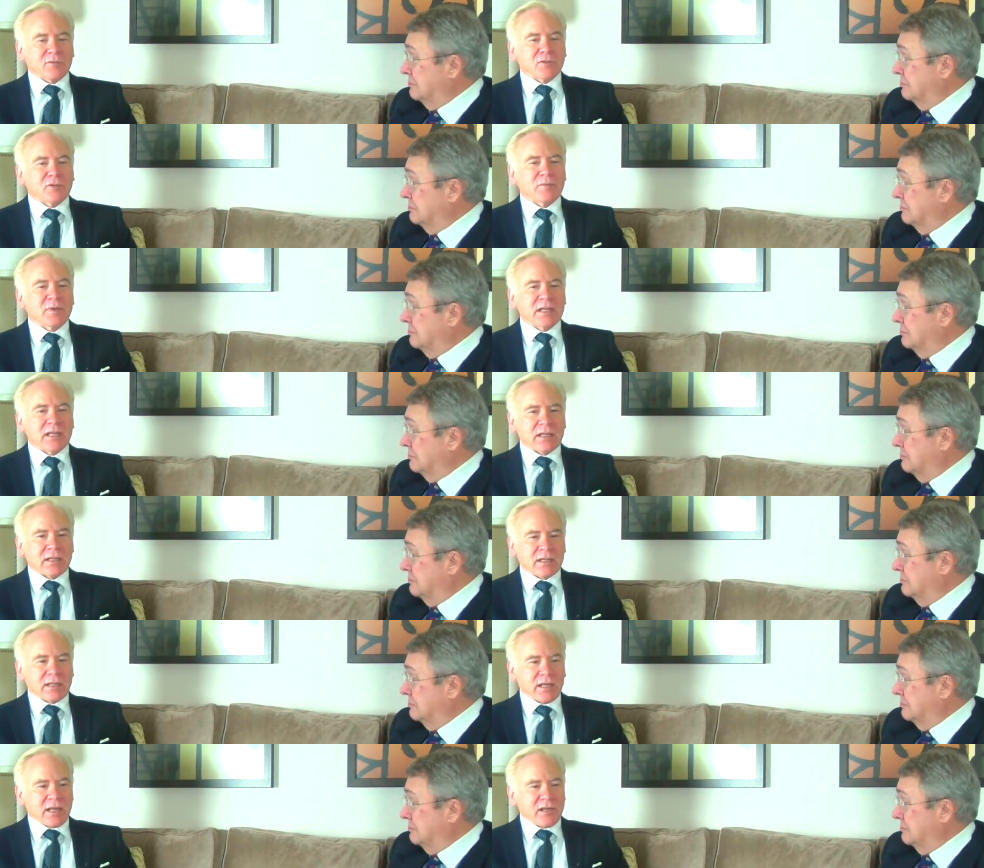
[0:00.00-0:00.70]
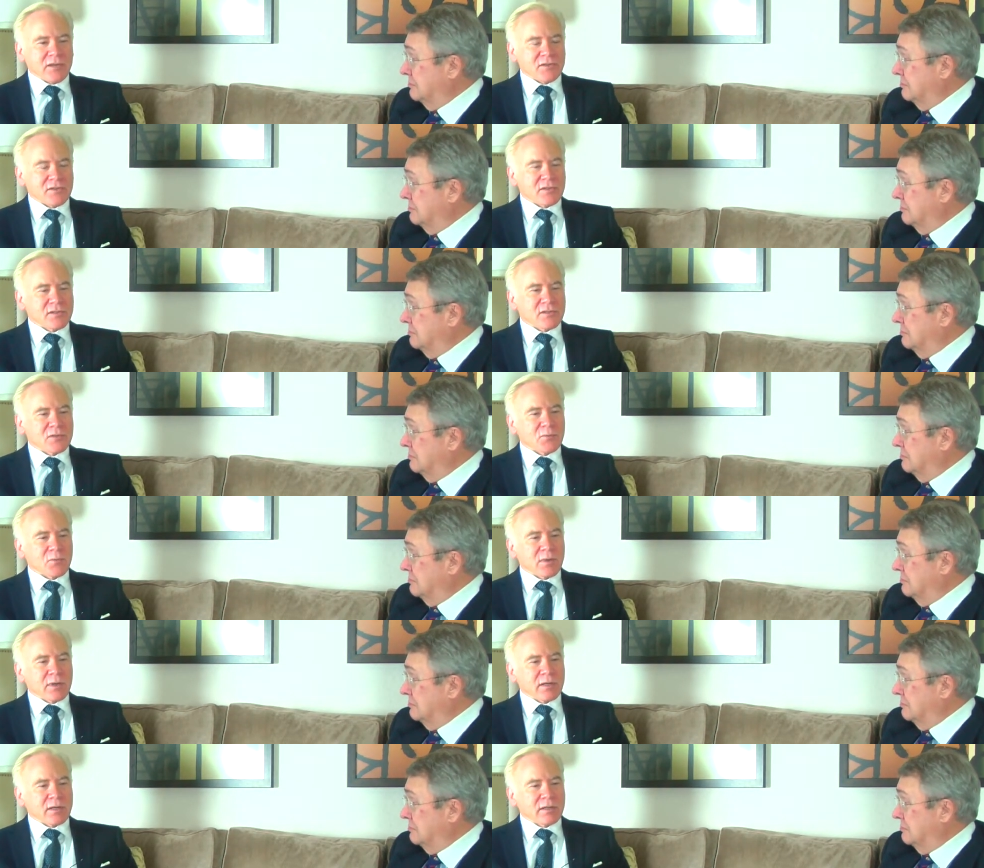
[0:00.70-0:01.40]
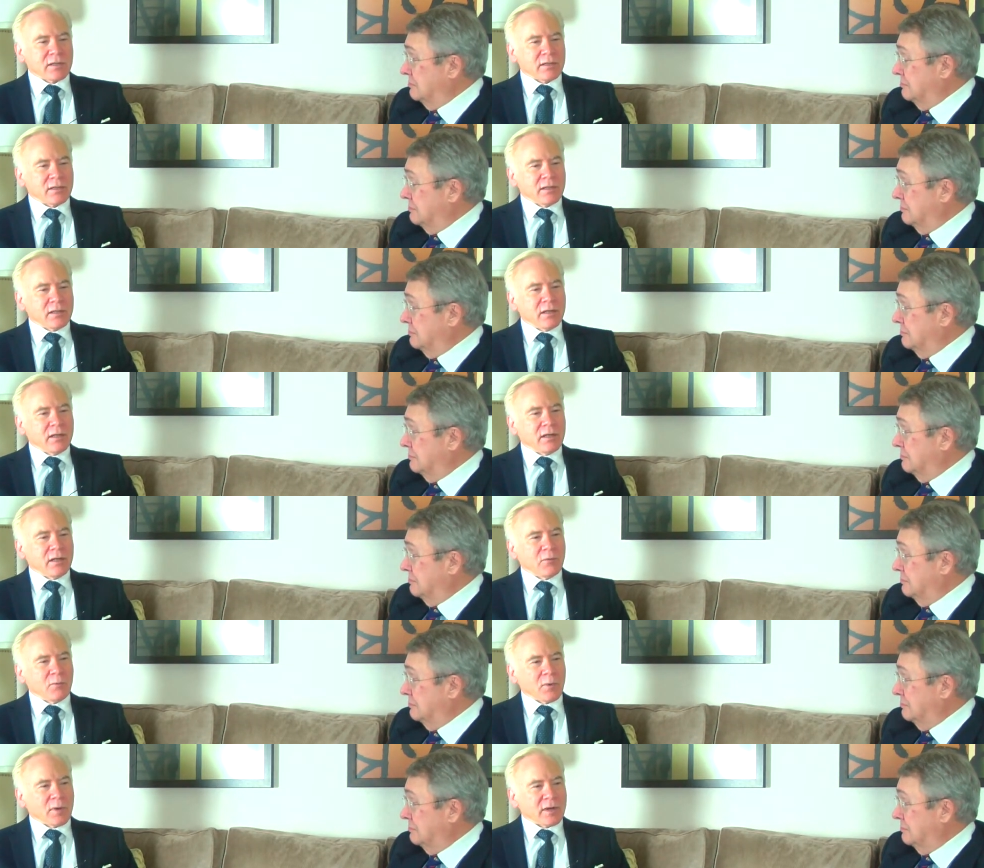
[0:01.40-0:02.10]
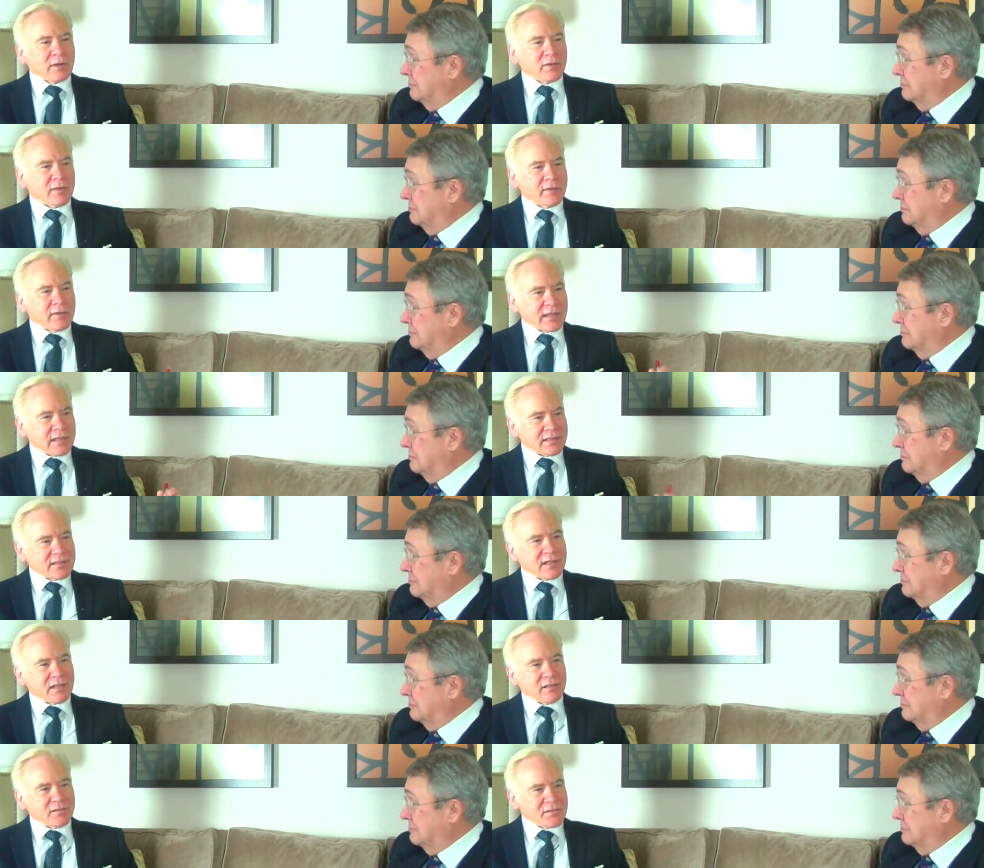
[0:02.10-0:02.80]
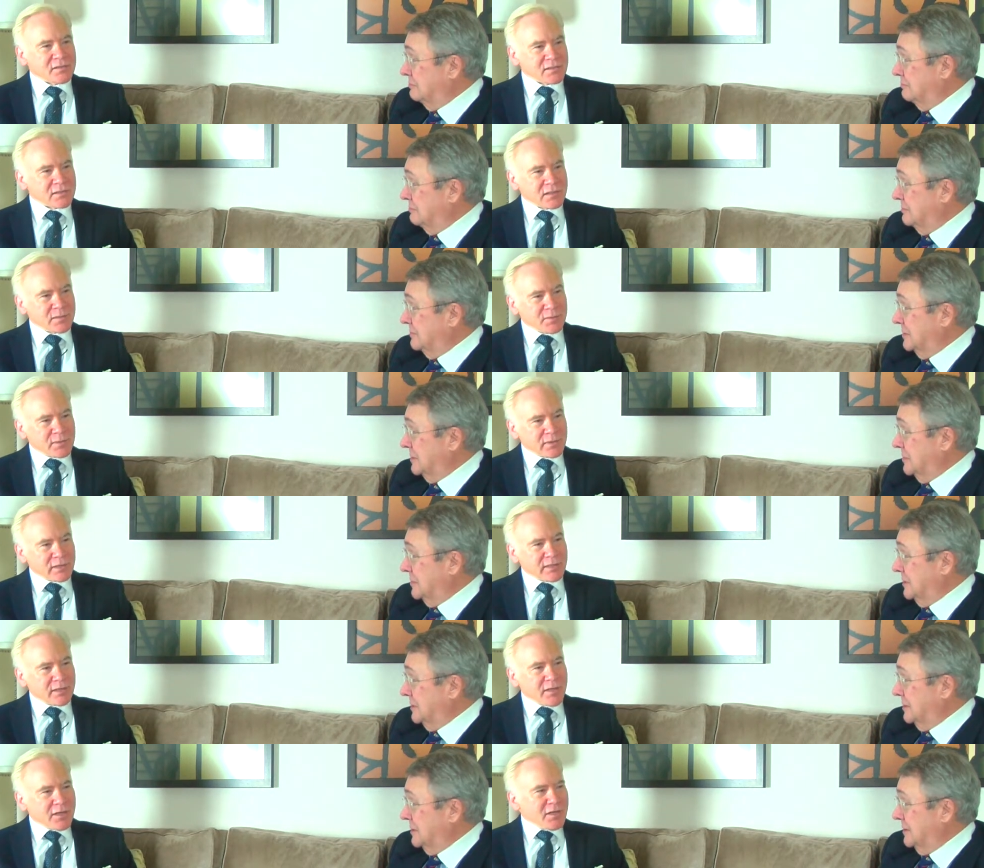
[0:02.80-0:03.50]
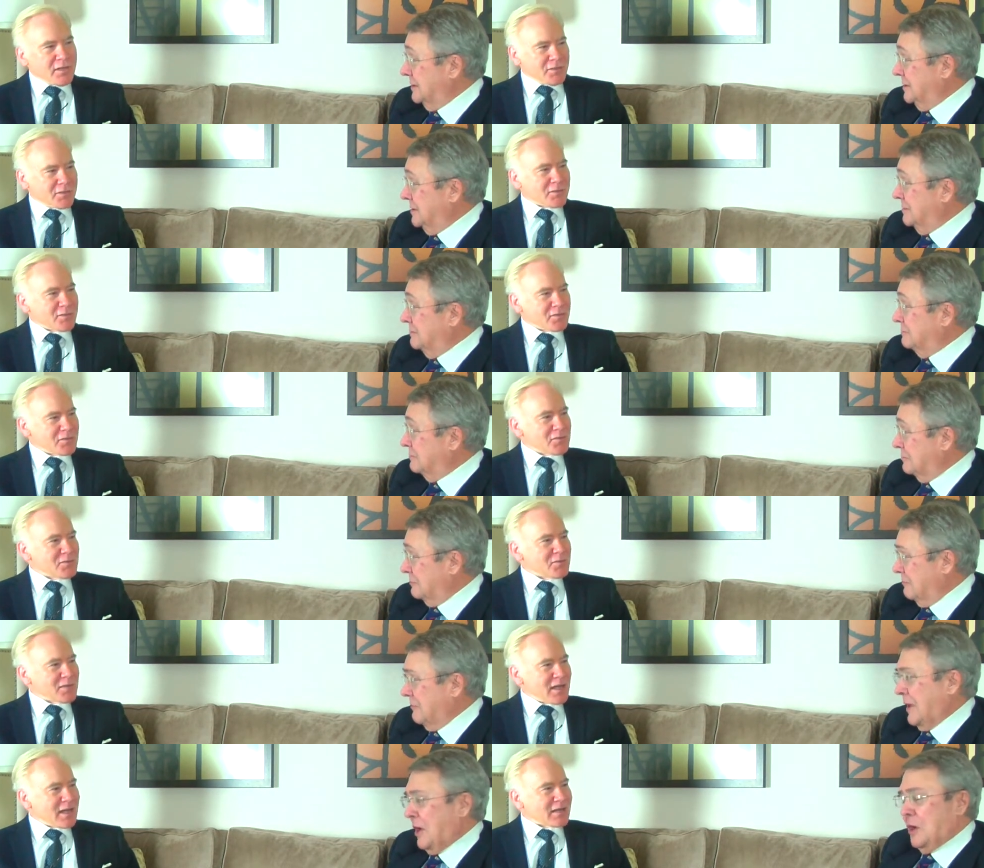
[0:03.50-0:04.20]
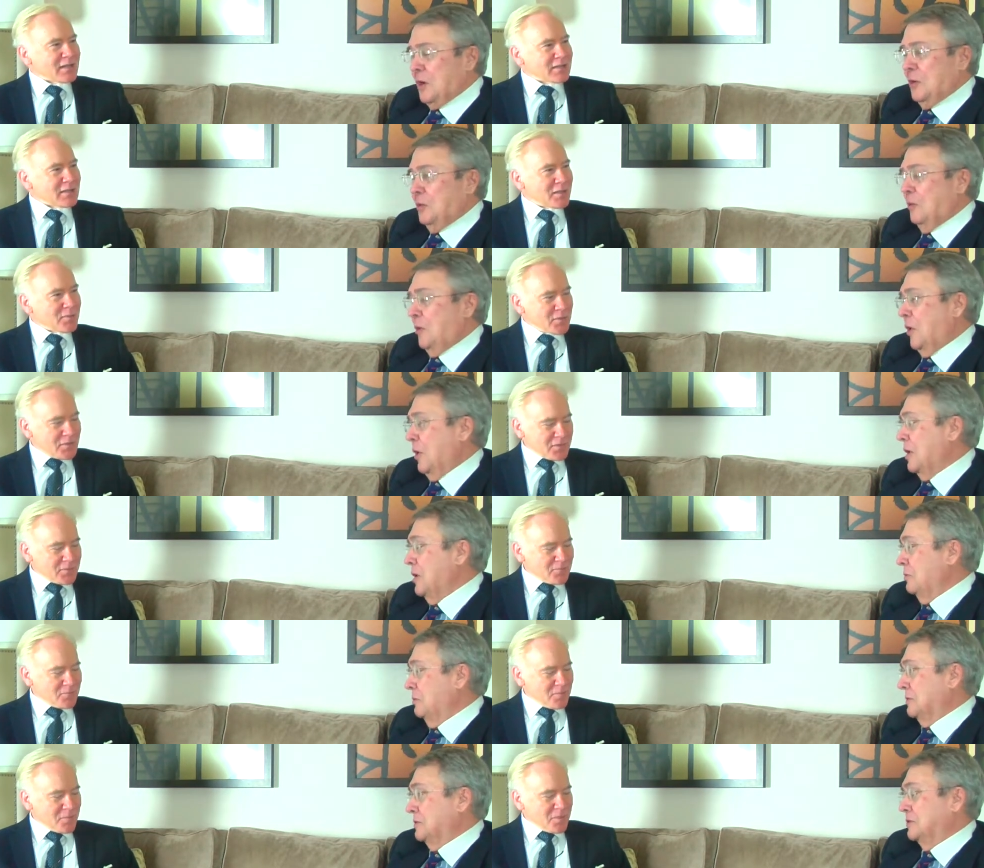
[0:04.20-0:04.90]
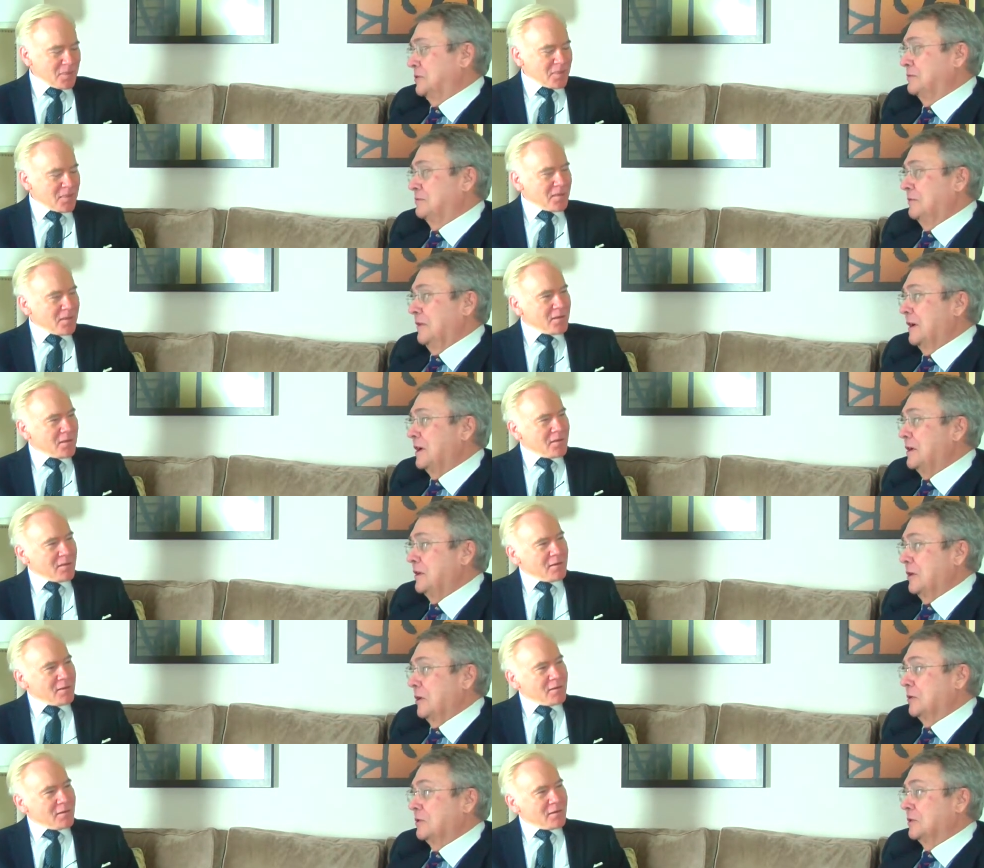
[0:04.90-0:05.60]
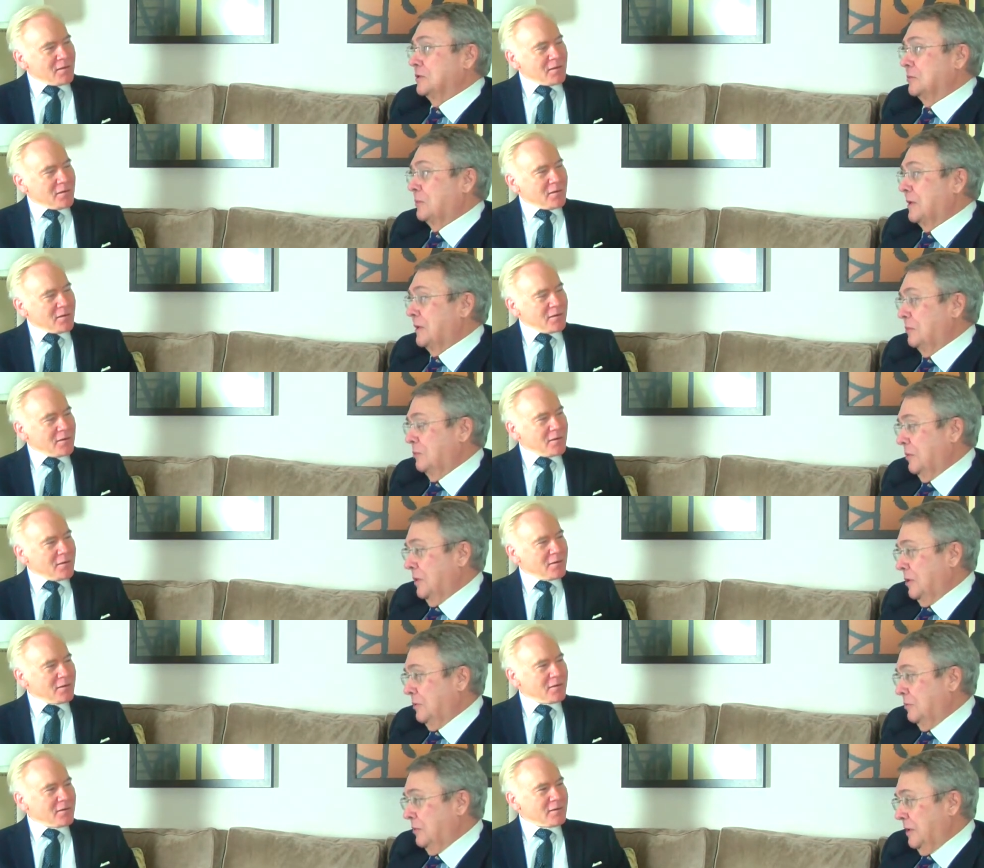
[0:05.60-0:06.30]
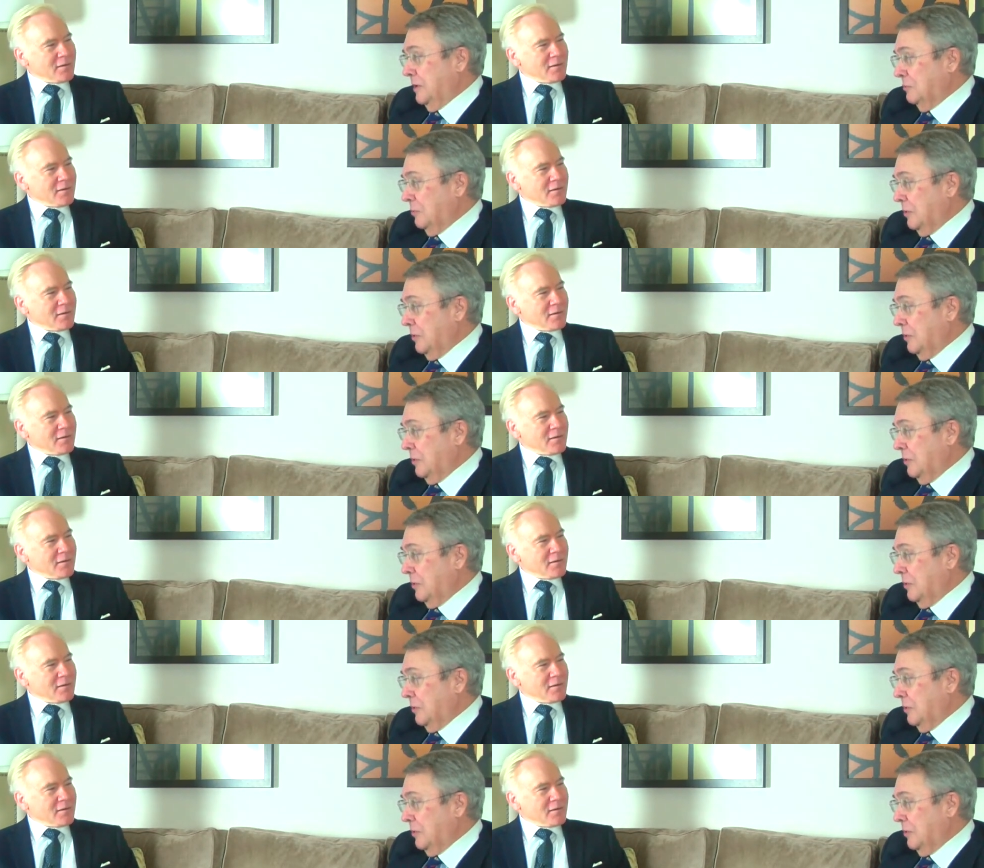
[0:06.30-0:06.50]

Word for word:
Speaker 1: of too many occasions where where the, the, intelligence community turns to an academic. Well, it was funny
Speaker 2: though because we, we, we